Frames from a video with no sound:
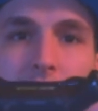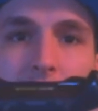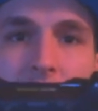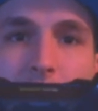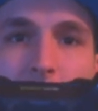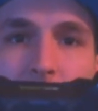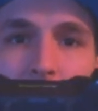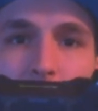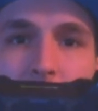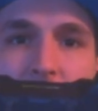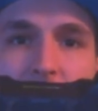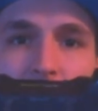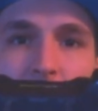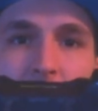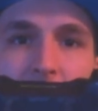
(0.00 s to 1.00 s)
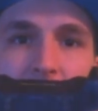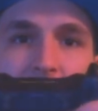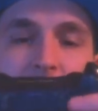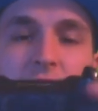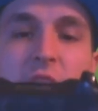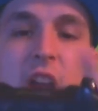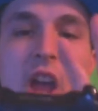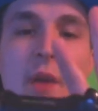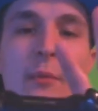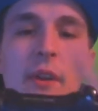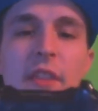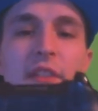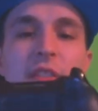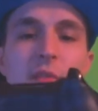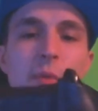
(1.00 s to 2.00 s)
I got mine B right here. And
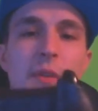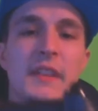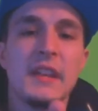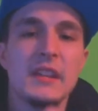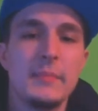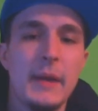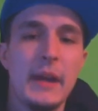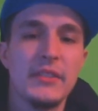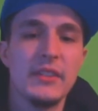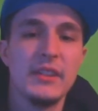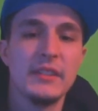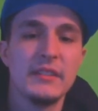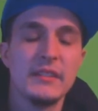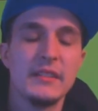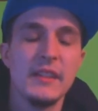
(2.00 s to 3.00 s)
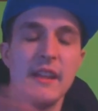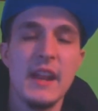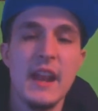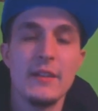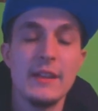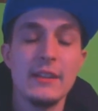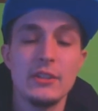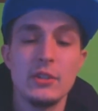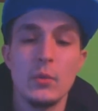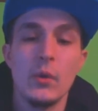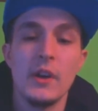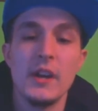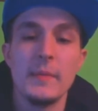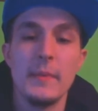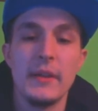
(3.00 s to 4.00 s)
one of the sweet things about this is, and I was actually
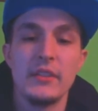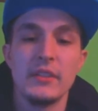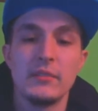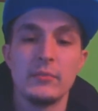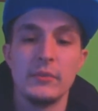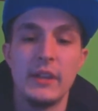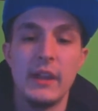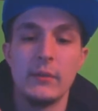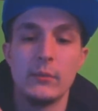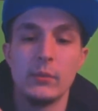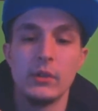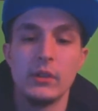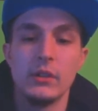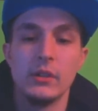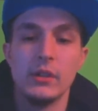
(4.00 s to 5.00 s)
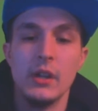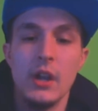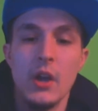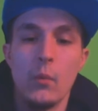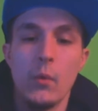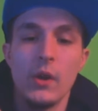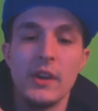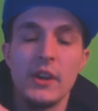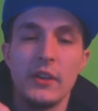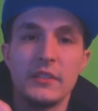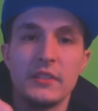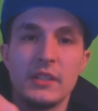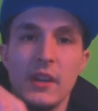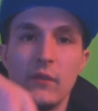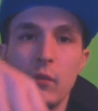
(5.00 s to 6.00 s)
worried about this when they were working on the
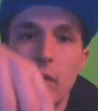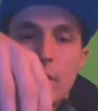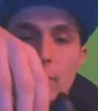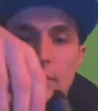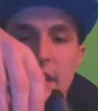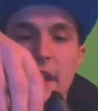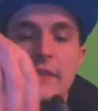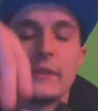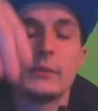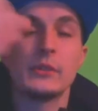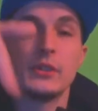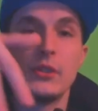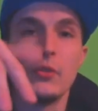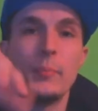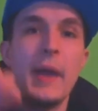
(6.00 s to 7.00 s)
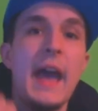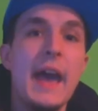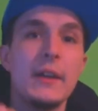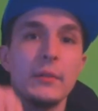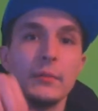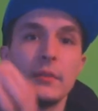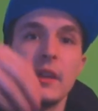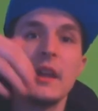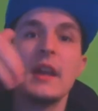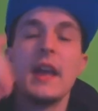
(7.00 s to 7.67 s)
Scuf One, was how they were going to do the paddles.